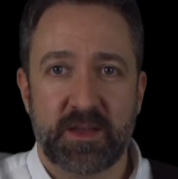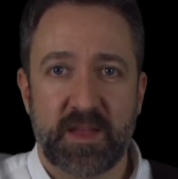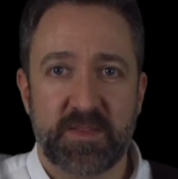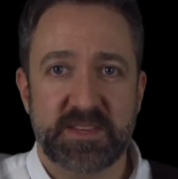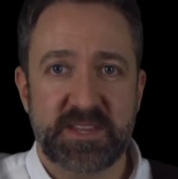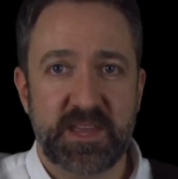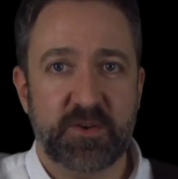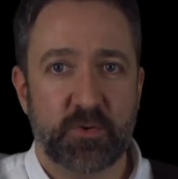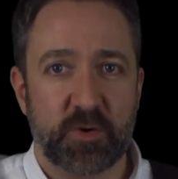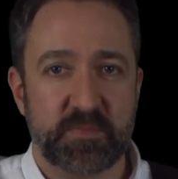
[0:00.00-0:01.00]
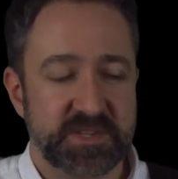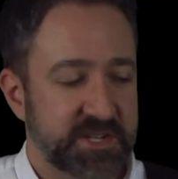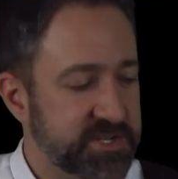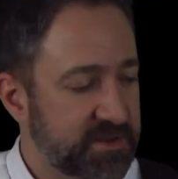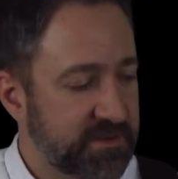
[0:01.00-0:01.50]
in the D chord
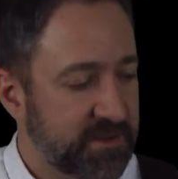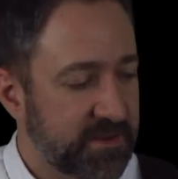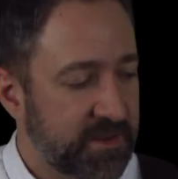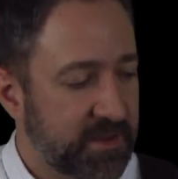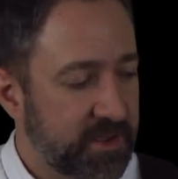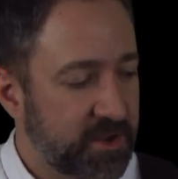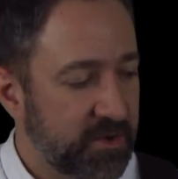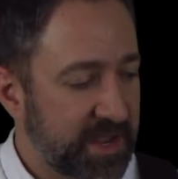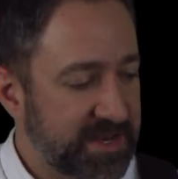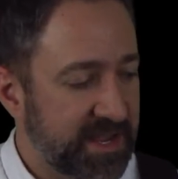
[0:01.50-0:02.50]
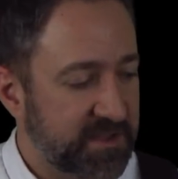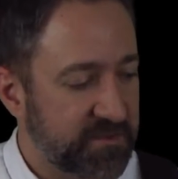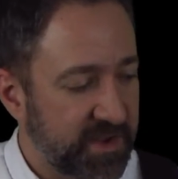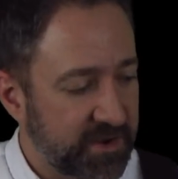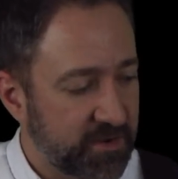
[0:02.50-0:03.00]
position, your index
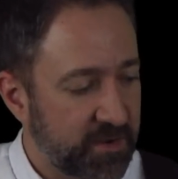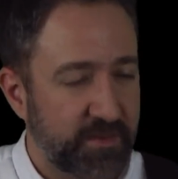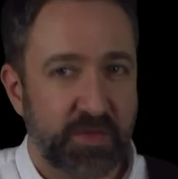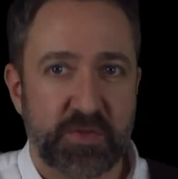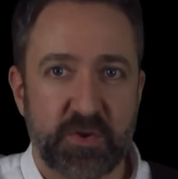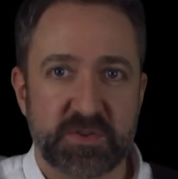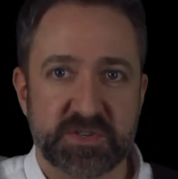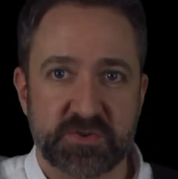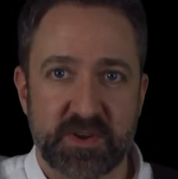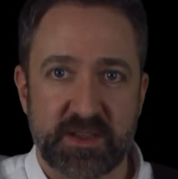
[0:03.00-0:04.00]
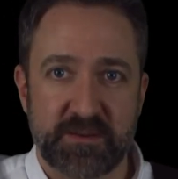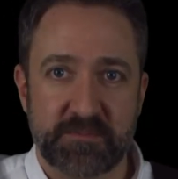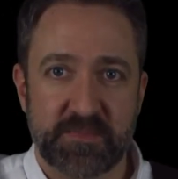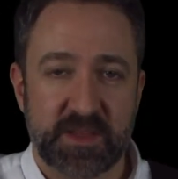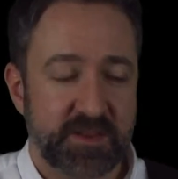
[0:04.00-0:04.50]
finger on the third
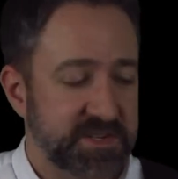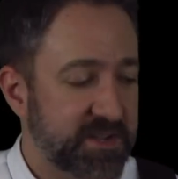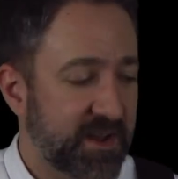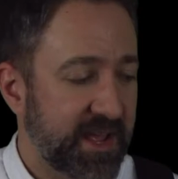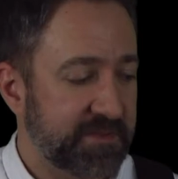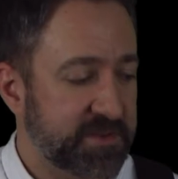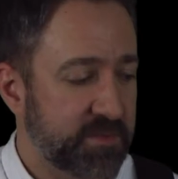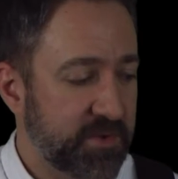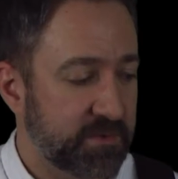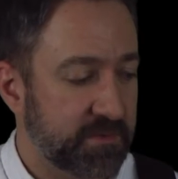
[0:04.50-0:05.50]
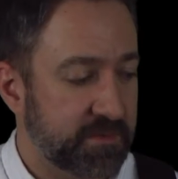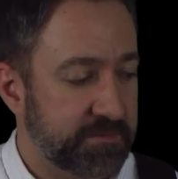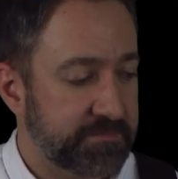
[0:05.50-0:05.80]
string does not have to move.